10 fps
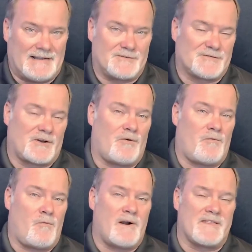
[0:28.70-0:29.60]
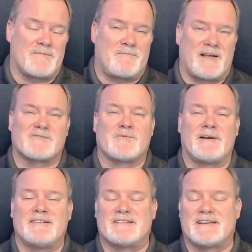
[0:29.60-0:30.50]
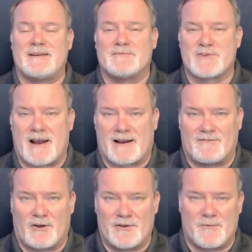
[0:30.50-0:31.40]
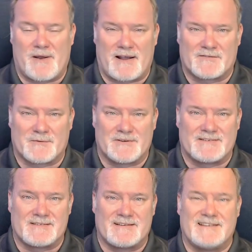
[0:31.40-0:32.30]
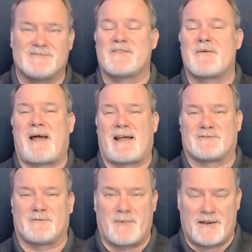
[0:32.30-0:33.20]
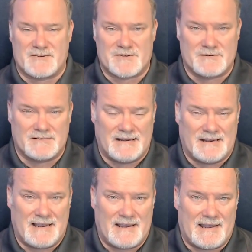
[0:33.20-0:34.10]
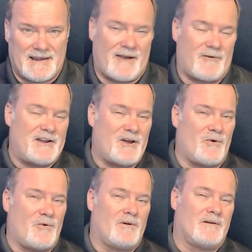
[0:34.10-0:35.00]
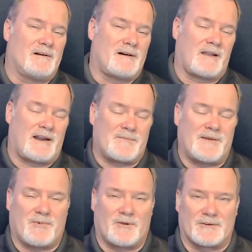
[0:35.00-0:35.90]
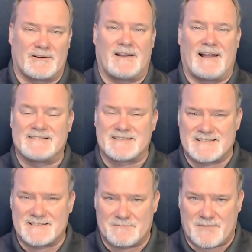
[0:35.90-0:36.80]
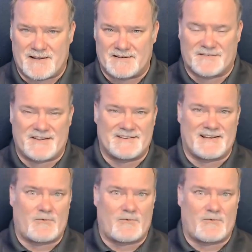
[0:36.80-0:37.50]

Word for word: And so, one of the best ways to keep track of all your passwords is with a password manager. Now, I know a lot of people are a little hesitant because they think,